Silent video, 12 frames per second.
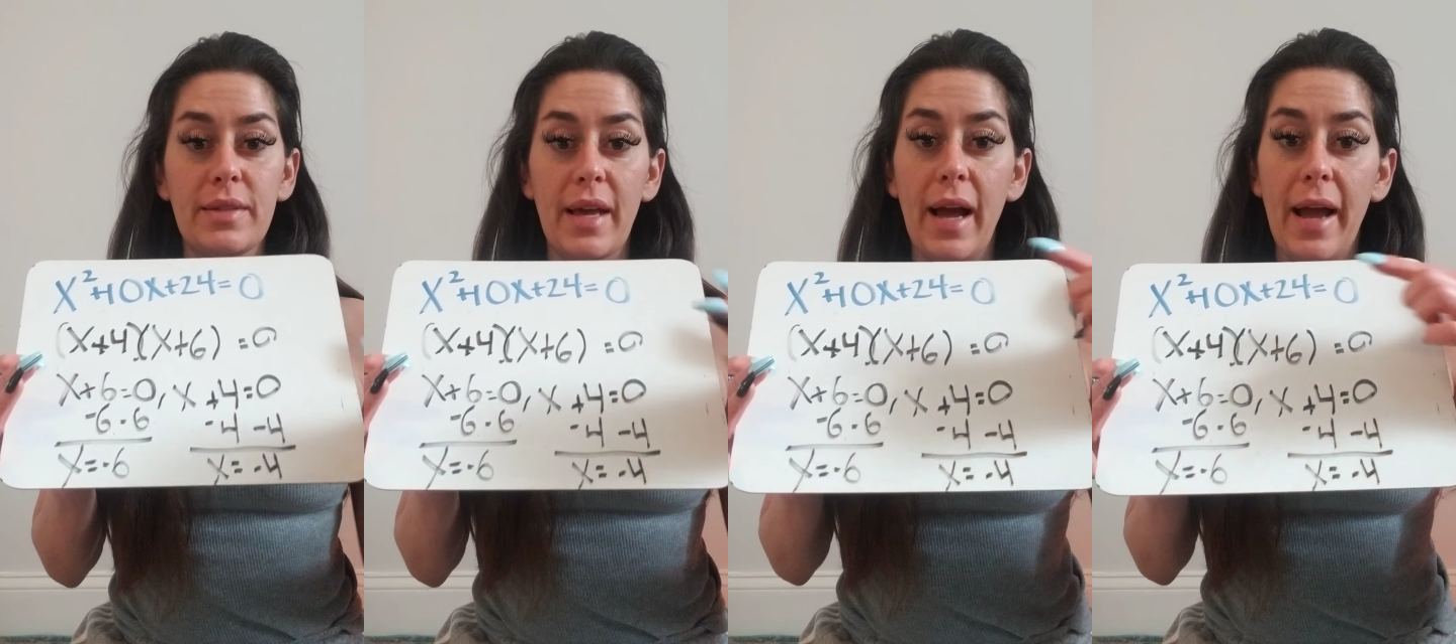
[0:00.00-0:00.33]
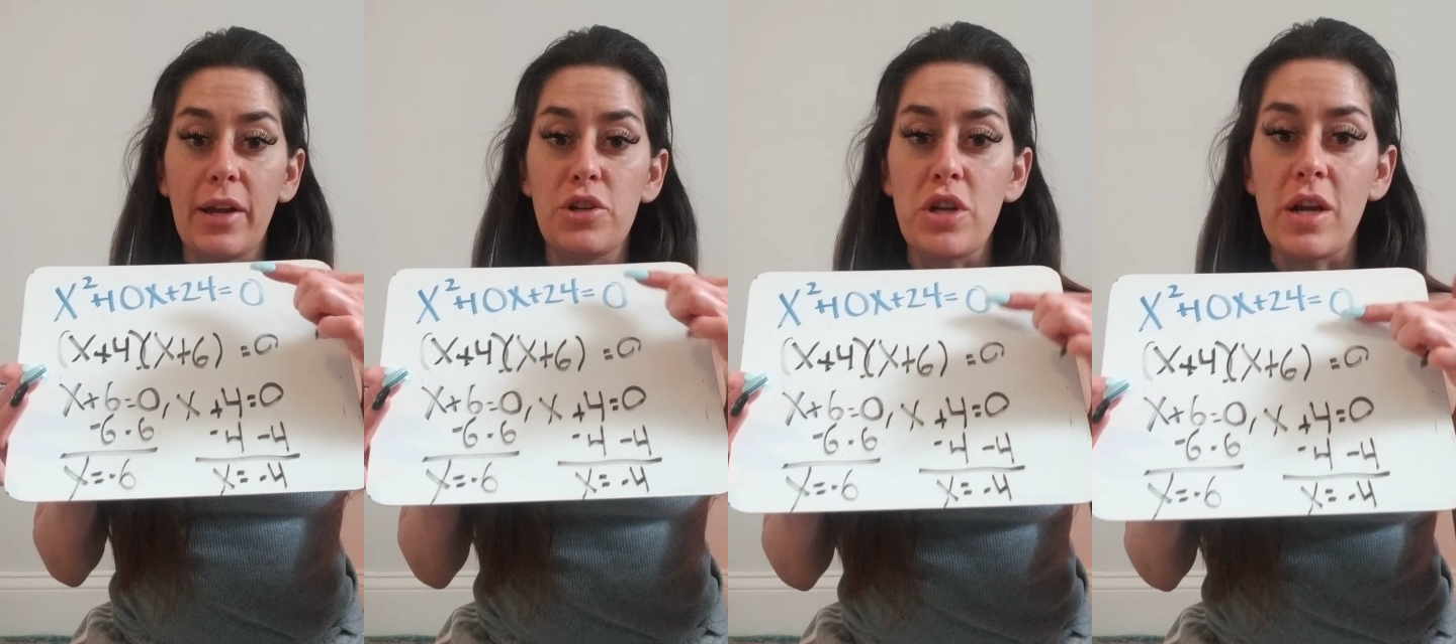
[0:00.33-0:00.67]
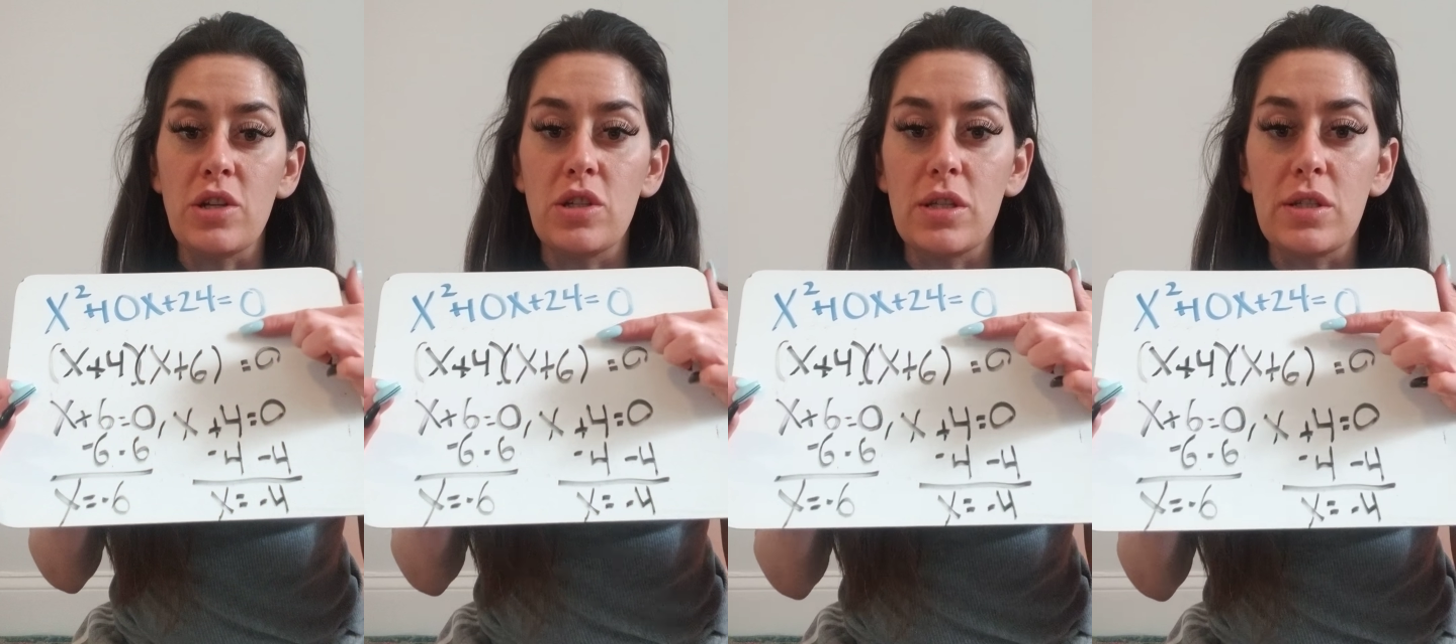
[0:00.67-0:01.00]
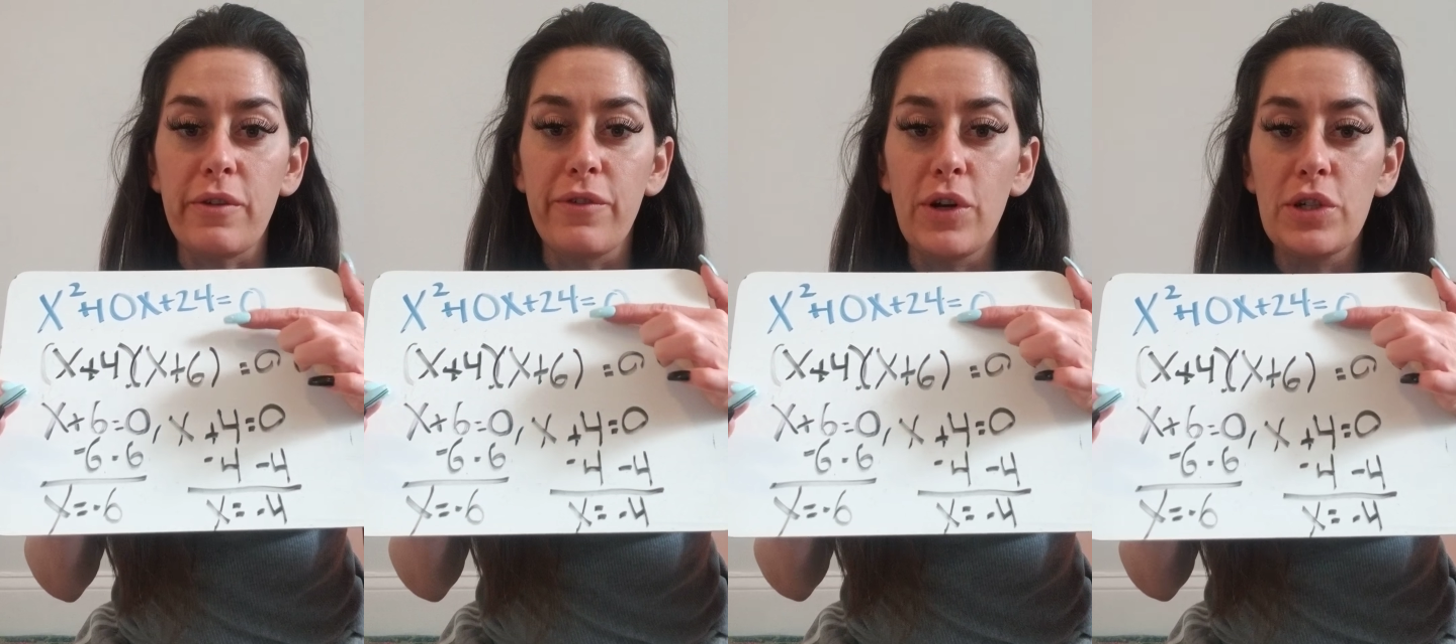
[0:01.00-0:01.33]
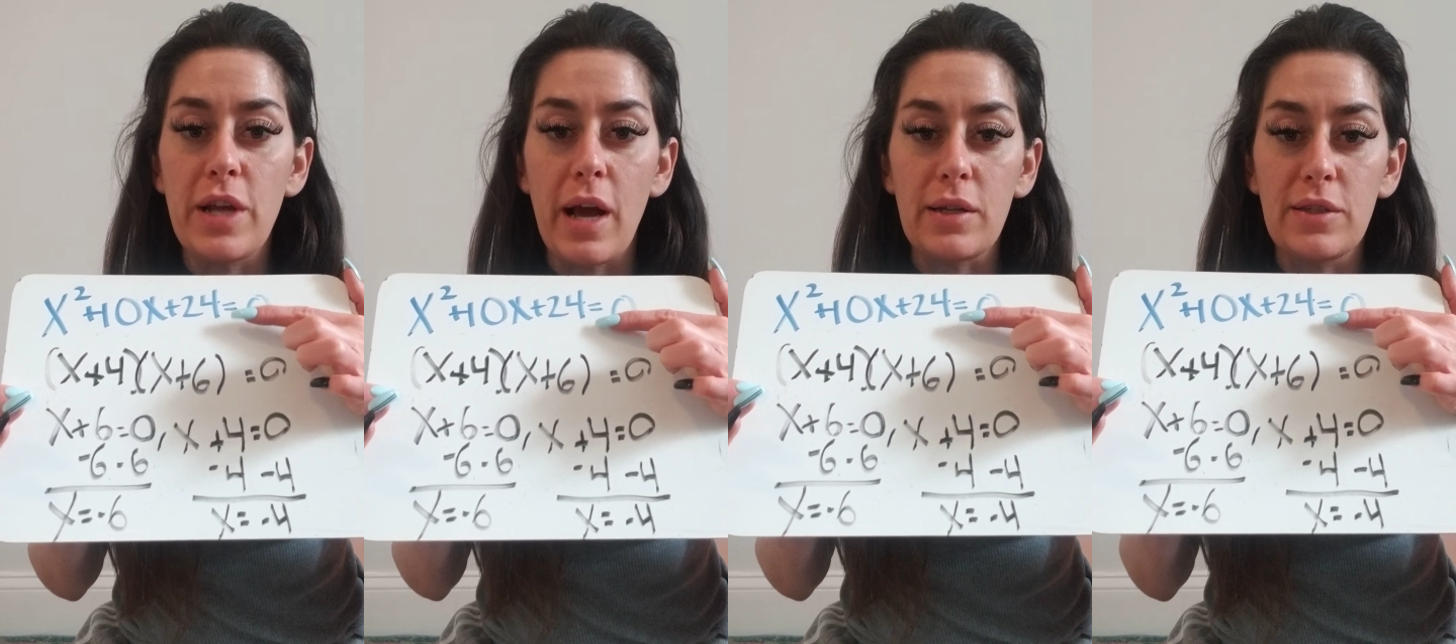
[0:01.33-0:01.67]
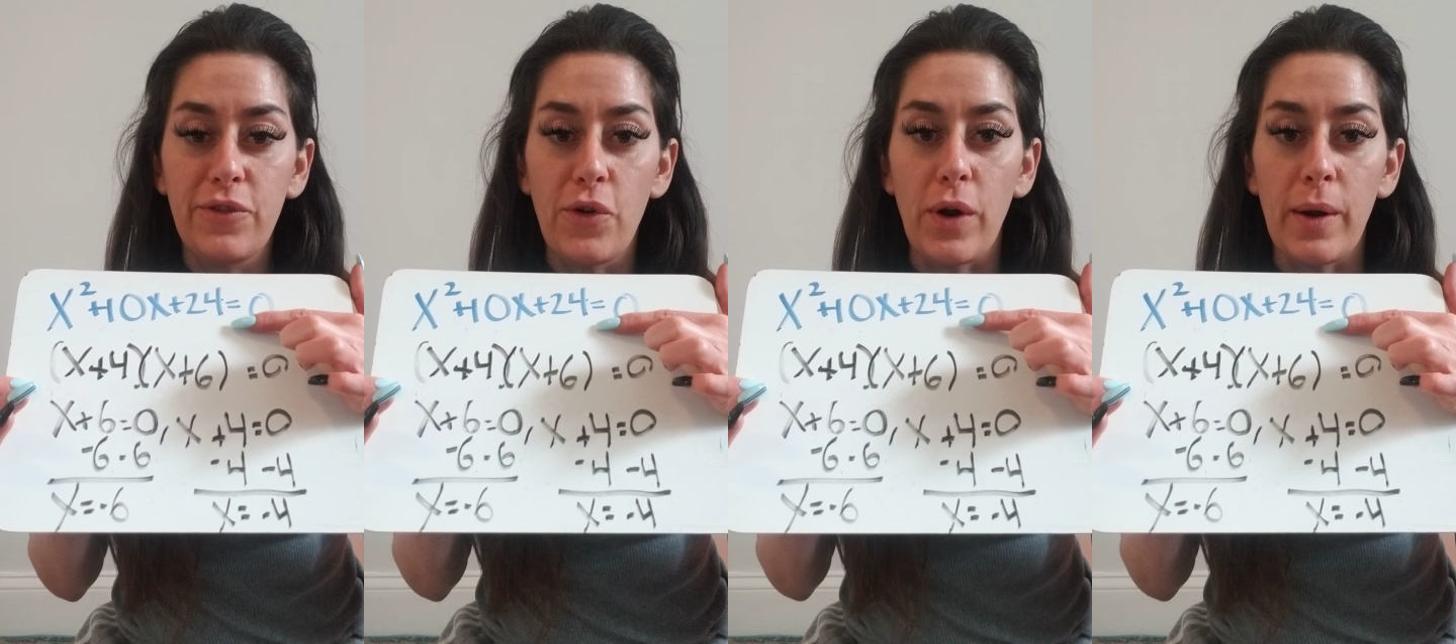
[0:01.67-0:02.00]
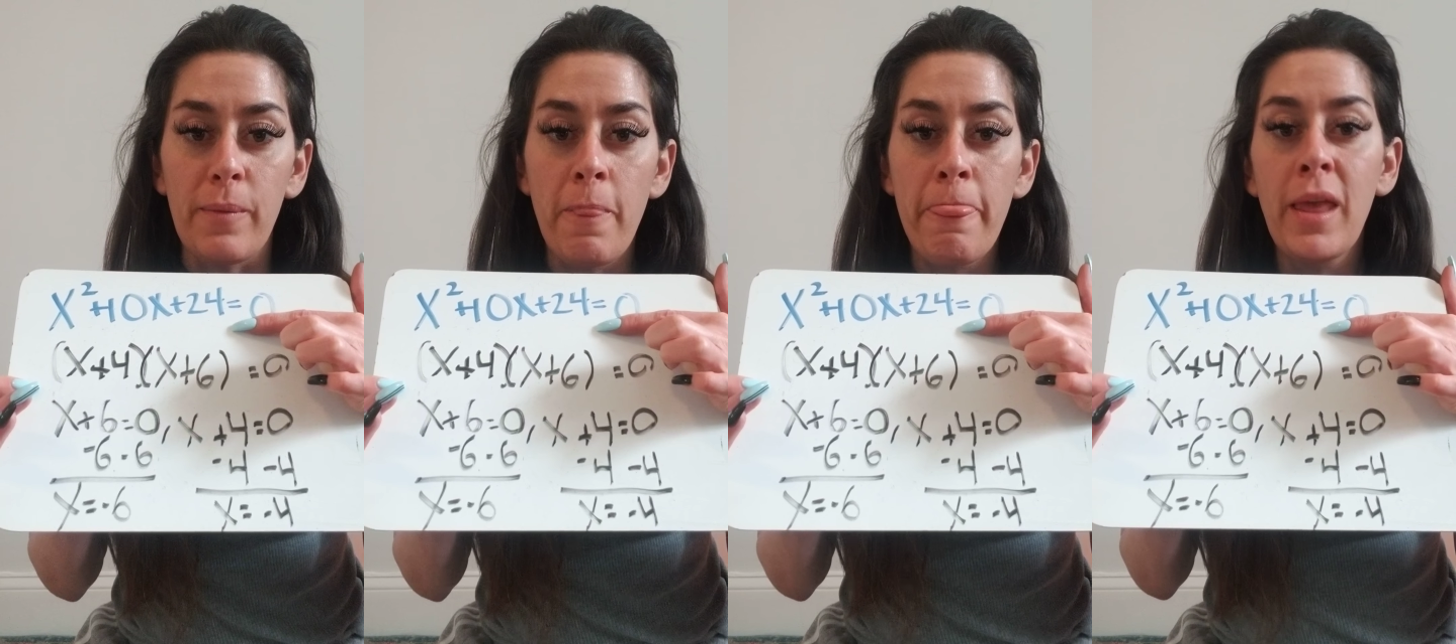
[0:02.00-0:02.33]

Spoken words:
Like I could change this to vertex form